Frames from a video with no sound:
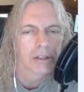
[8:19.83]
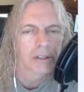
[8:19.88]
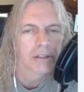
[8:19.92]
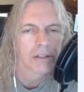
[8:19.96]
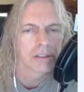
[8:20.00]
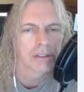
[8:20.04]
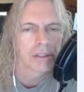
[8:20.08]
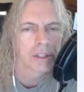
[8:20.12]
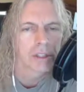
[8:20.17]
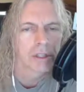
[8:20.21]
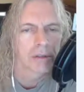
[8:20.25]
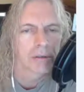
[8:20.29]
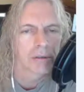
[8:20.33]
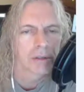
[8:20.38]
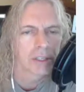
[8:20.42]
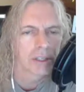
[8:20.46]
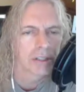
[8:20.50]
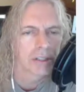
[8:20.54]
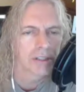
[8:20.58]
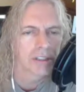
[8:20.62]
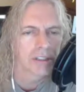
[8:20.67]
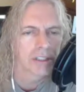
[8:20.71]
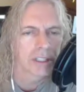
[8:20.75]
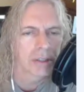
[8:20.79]
So
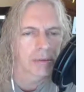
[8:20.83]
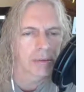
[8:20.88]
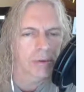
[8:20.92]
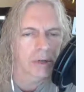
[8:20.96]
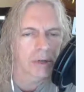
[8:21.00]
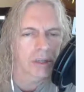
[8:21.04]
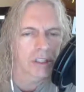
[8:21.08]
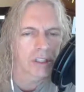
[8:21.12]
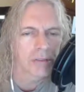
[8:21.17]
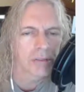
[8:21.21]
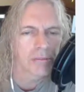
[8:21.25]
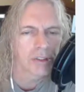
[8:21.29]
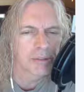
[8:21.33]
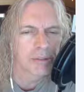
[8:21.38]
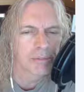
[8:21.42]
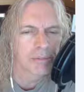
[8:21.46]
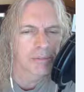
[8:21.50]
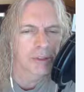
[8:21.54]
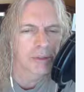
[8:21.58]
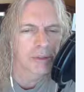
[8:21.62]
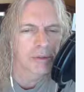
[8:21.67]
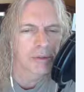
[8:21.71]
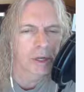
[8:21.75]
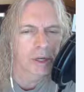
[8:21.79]
it'll say, welcome to
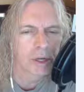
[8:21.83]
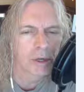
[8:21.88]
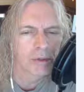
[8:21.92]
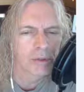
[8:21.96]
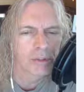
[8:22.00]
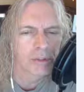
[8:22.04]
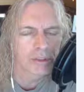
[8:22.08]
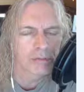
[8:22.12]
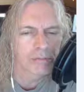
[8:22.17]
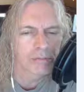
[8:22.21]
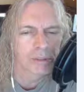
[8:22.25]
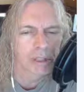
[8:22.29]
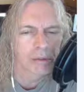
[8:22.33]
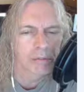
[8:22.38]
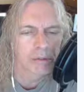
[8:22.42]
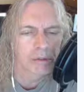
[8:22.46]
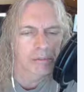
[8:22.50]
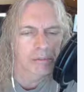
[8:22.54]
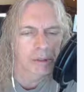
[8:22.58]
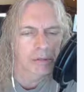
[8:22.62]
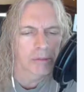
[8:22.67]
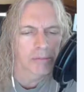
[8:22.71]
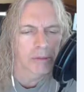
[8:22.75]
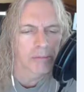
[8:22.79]
Bluehost, blah, blah,
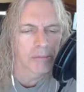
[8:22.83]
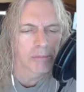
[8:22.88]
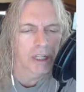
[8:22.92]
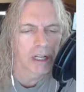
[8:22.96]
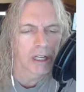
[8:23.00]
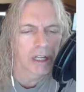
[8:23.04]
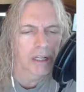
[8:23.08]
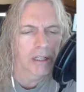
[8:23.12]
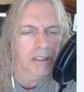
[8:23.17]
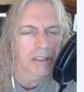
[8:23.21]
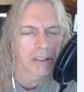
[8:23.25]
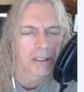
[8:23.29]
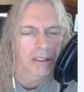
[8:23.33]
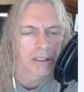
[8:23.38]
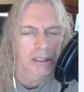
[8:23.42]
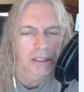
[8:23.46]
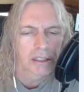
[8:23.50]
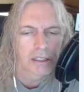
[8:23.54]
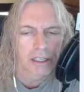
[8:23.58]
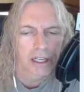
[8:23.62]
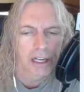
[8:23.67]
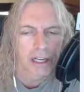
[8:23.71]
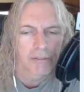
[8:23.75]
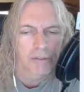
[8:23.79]
blah, blah, blah.
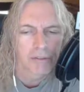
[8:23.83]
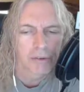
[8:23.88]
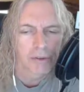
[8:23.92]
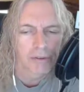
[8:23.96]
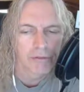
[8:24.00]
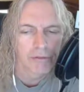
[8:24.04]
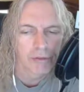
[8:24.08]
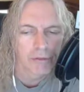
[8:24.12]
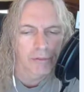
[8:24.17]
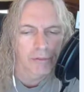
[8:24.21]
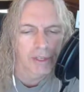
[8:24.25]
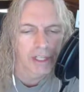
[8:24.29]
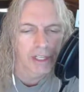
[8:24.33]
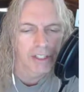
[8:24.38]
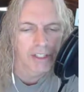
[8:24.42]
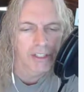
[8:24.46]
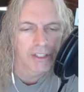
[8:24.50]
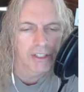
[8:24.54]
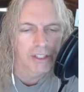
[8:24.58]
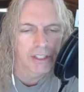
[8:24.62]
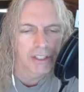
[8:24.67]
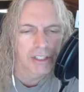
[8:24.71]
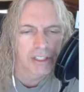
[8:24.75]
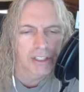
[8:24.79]
Have your
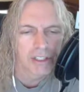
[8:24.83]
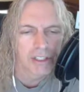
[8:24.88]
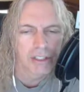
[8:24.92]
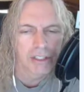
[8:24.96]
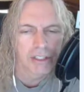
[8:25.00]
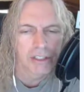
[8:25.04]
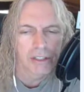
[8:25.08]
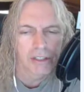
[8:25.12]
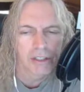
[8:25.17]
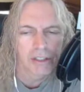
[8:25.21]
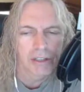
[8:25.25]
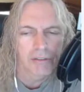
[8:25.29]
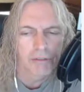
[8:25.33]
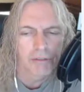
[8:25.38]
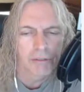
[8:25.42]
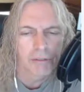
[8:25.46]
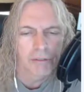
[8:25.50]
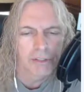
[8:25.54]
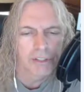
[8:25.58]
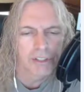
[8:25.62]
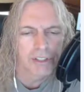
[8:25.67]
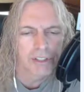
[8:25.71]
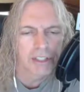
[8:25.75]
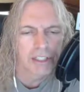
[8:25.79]
information in there, have your
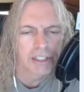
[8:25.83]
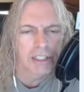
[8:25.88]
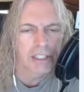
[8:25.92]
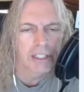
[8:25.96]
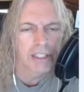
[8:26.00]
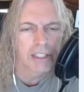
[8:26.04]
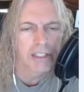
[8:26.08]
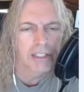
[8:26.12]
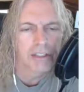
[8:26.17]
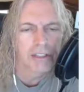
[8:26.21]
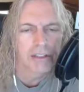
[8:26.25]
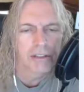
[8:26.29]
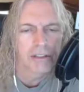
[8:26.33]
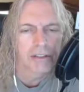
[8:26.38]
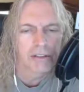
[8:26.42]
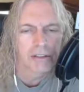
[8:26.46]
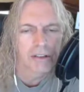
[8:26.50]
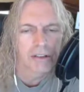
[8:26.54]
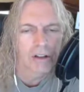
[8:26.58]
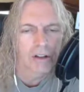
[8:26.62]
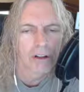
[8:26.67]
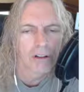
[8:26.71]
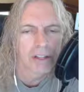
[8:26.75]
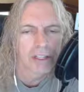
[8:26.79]
receipt,
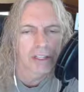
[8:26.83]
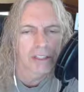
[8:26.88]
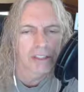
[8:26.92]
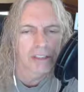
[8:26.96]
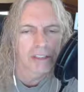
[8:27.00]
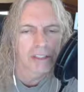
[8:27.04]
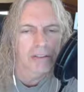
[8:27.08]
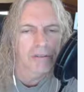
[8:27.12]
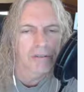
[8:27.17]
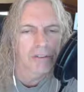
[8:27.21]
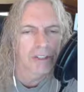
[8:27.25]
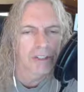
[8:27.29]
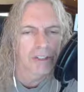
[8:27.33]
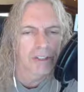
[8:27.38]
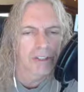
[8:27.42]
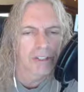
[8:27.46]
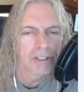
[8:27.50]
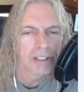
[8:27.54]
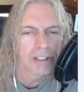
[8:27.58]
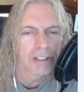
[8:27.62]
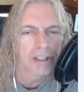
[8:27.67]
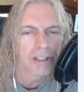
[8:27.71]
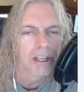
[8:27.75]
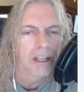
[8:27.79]
all that stuff that you
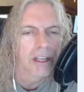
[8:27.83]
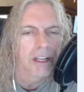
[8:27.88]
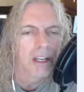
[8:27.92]
need.